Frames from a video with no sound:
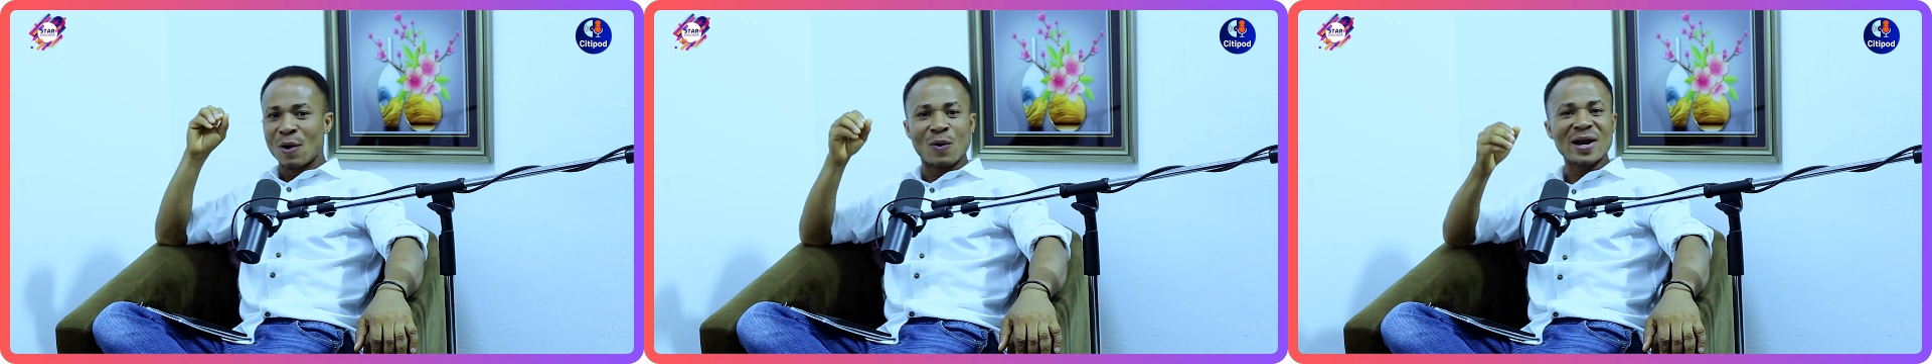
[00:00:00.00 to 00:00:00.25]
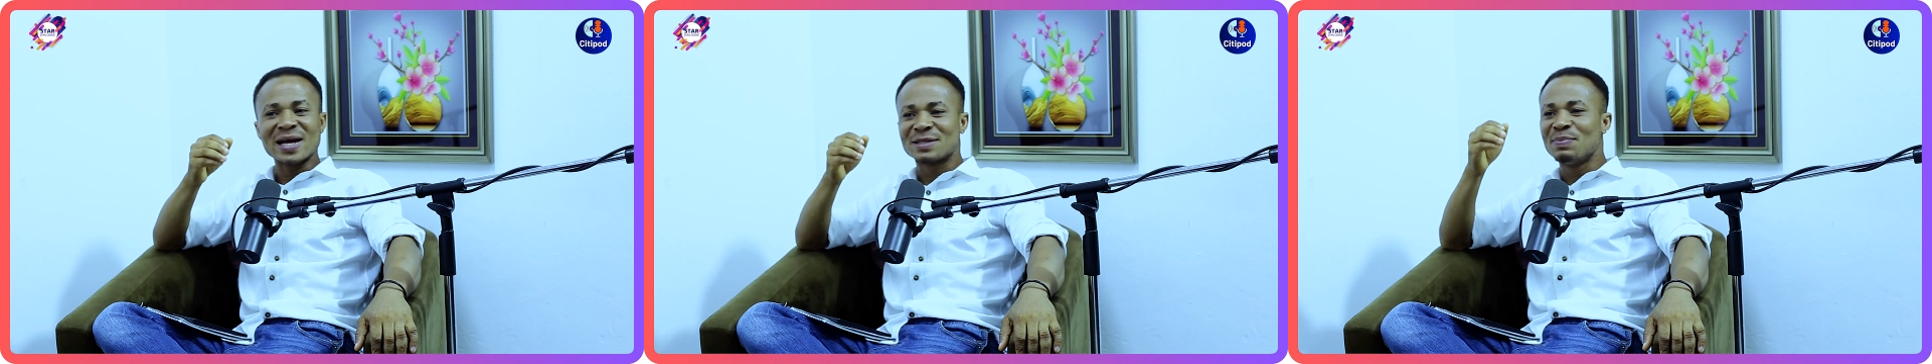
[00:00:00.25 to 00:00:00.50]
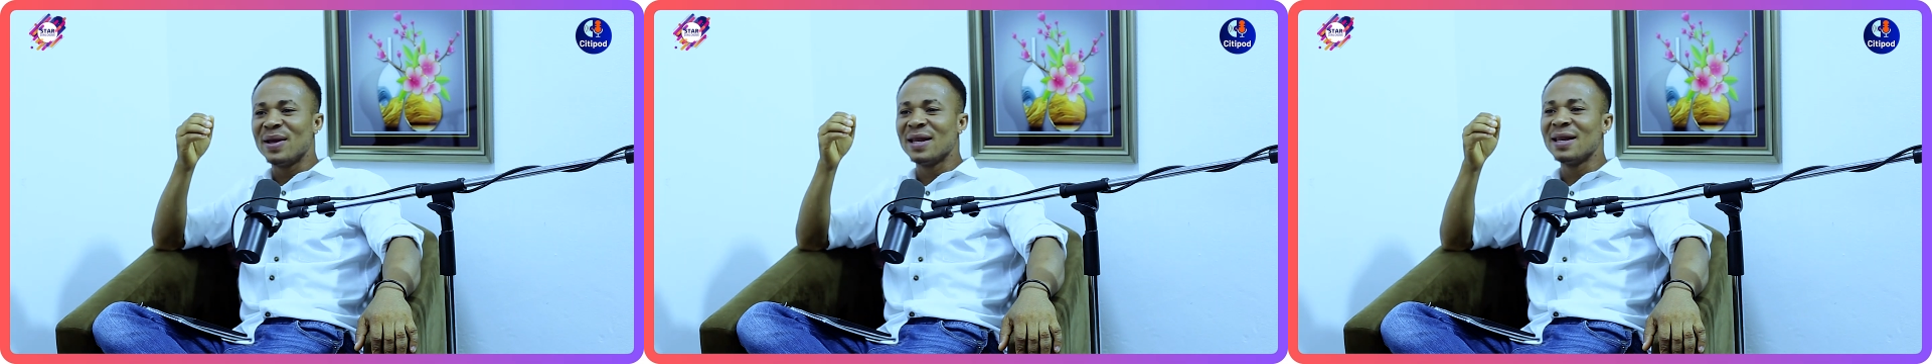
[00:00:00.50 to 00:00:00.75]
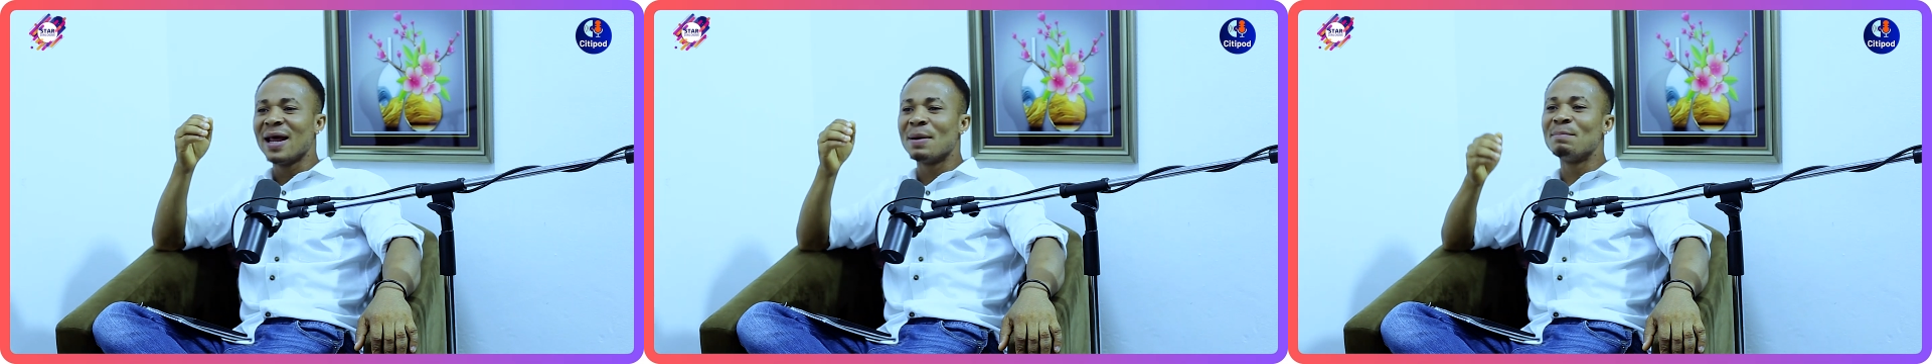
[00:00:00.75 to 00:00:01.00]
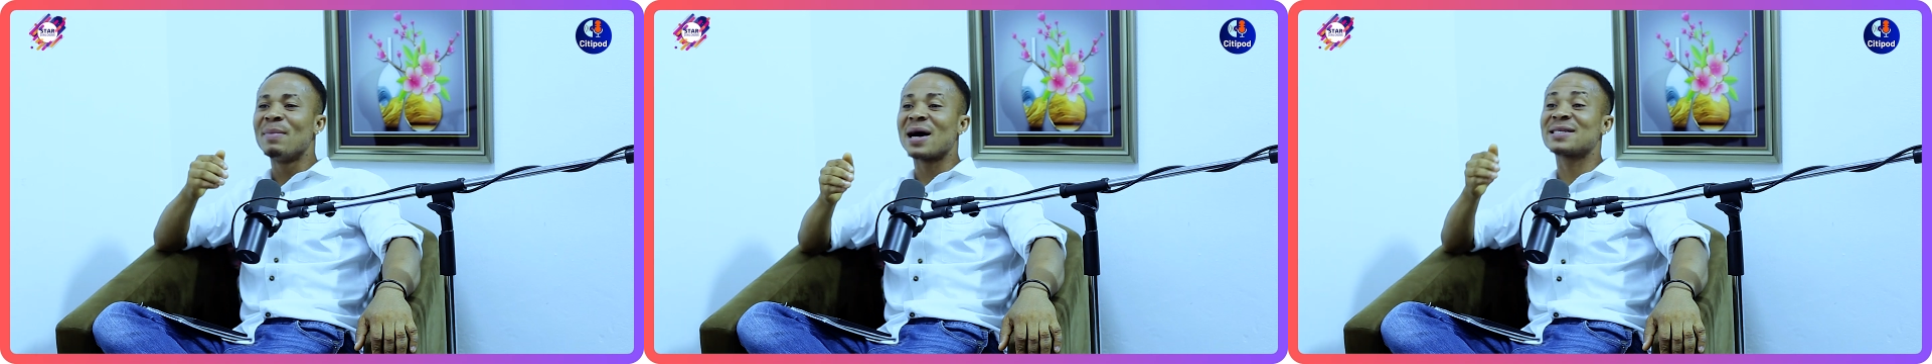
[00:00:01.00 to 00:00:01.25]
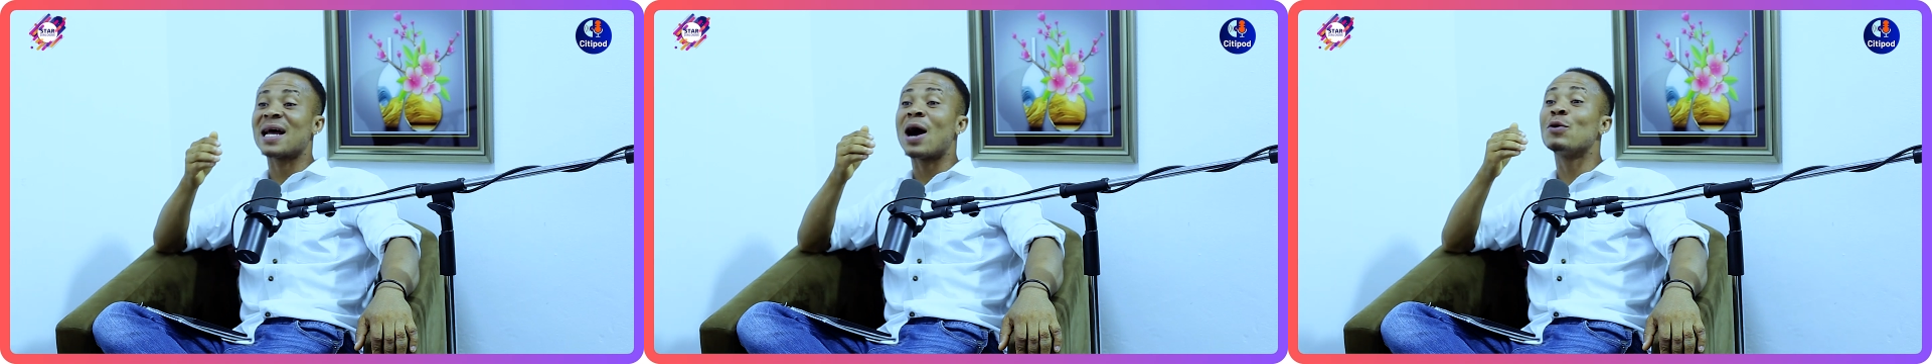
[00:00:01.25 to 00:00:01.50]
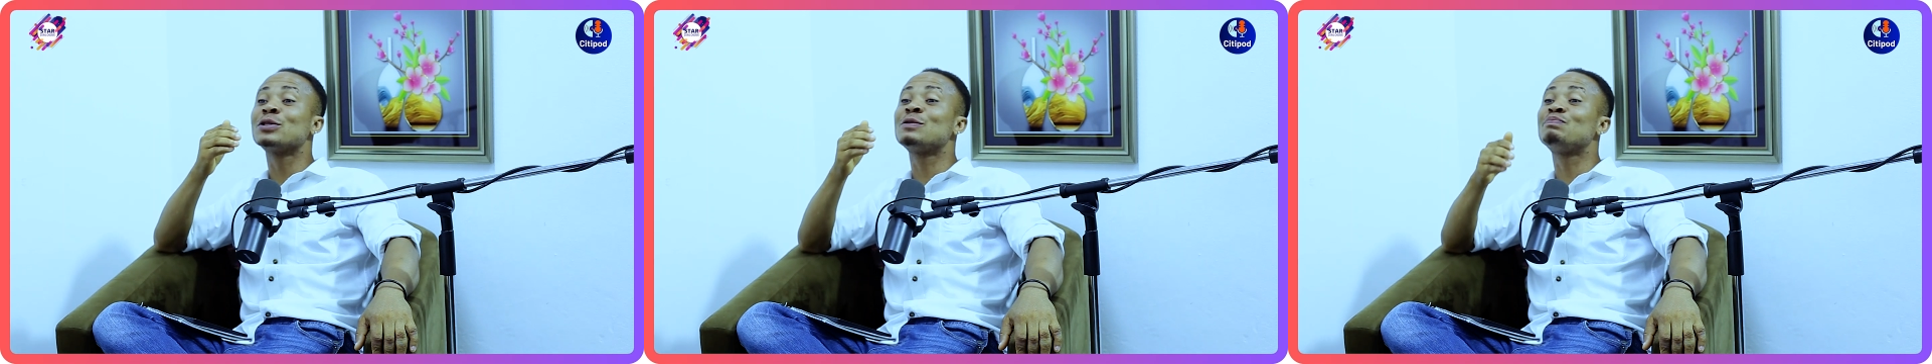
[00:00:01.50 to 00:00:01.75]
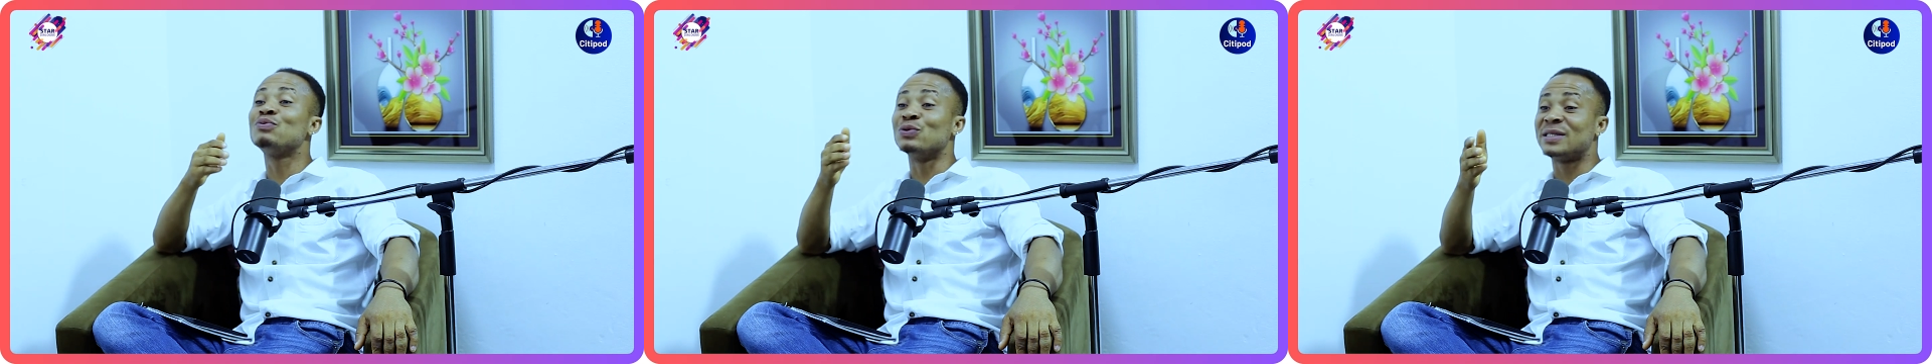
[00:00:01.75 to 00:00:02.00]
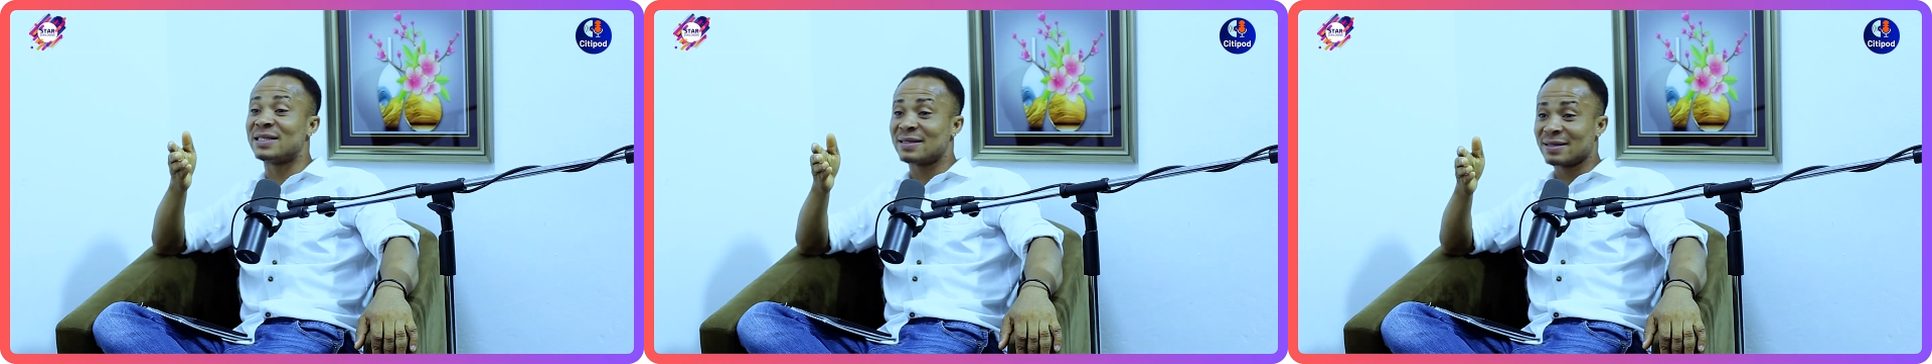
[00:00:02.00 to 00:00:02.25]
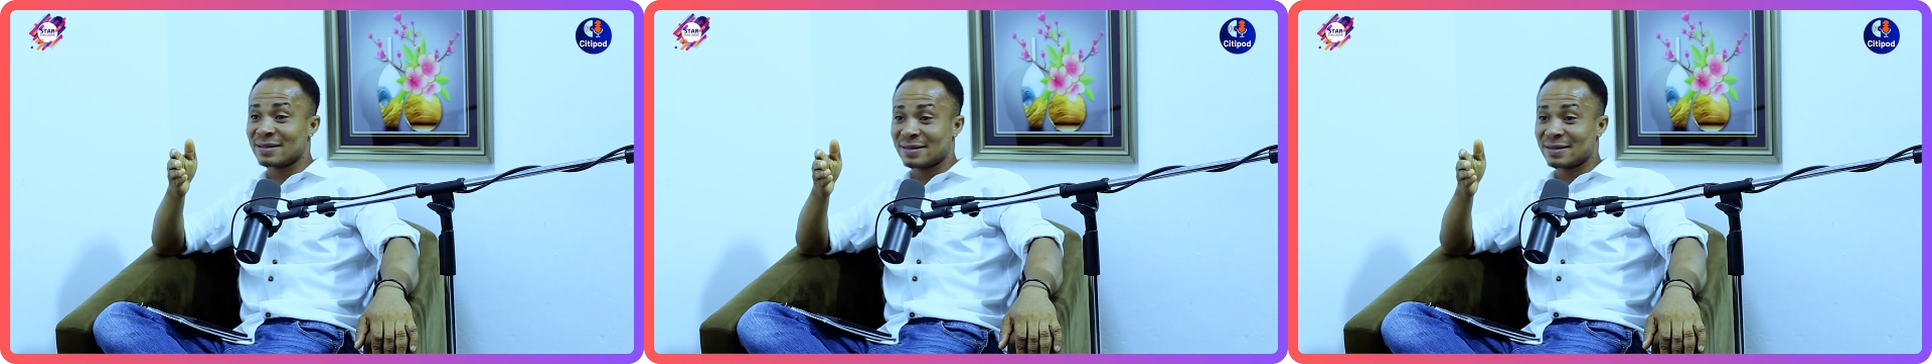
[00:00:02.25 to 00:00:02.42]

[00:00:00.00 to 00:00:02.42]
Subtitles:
What has been Mark's output?